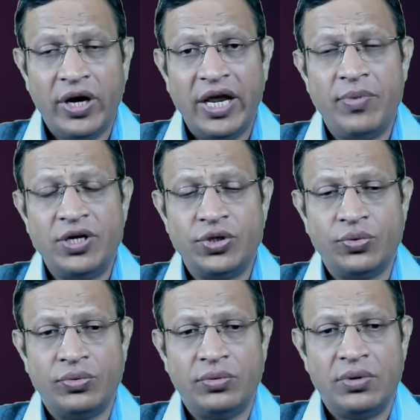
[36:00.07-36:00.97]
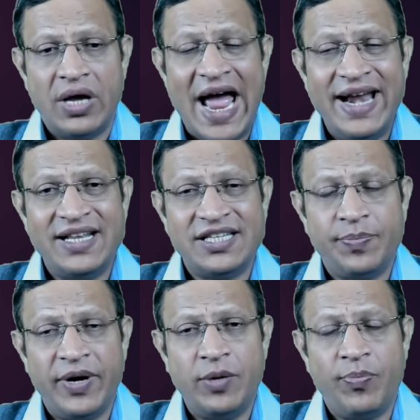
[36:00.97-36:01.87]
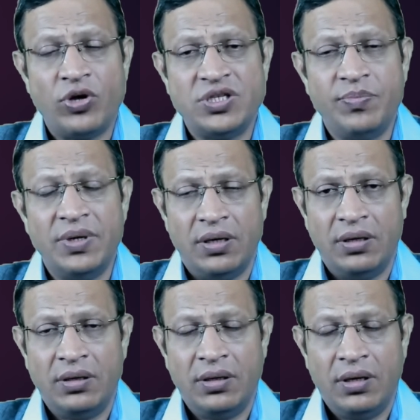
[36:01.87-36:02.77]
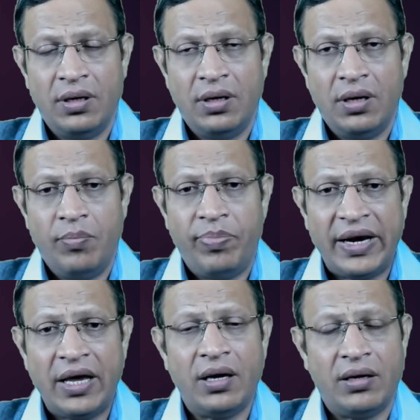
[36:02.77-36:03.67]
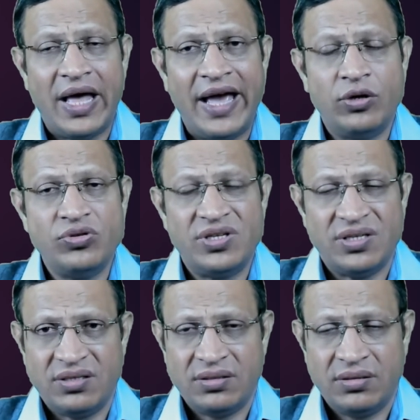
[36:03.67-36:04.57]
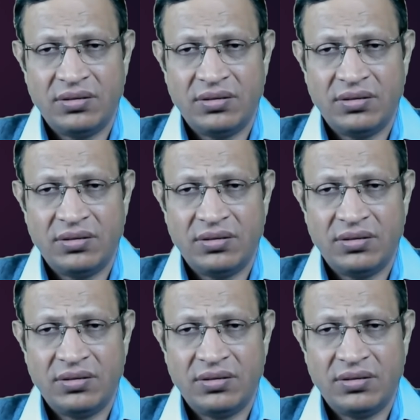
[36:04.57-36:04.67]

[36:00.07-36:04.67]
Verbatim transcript: are able to anticipate possible prior diagnosis